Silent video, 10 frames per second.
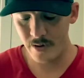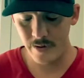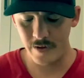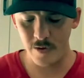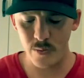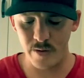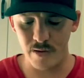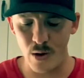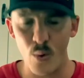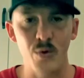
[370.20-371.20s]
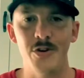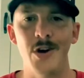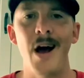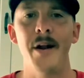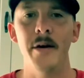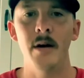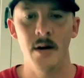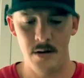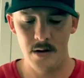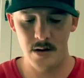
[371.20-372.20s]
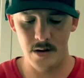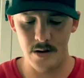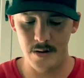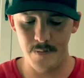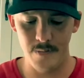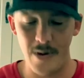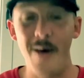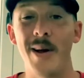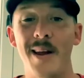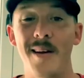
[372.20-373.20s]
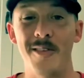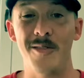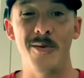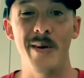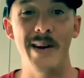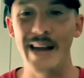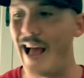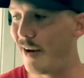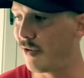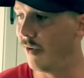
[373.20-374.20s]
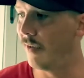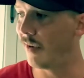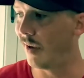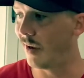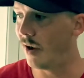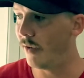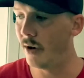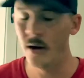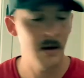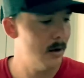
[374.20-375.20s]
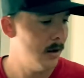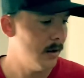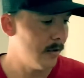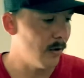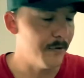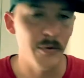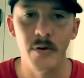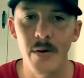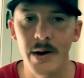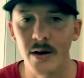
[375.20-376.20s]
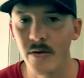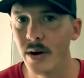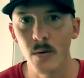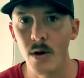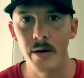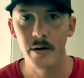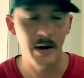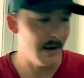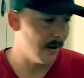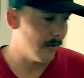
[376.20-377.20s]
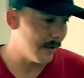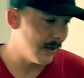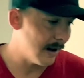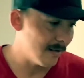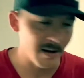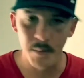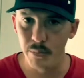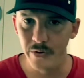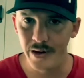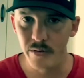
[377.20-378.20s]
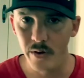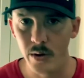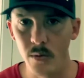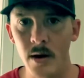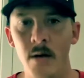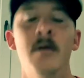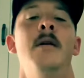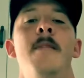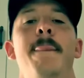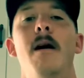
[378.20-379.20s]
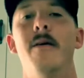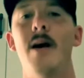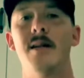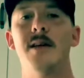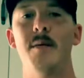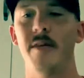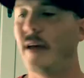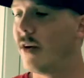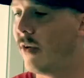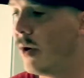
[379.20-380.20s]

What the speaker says: This one is Gold Shiner. I like it because it's a really natural looking color. So if you're throwing in clear water or anything like that, it's gonna blend really well. A lot of times in that clear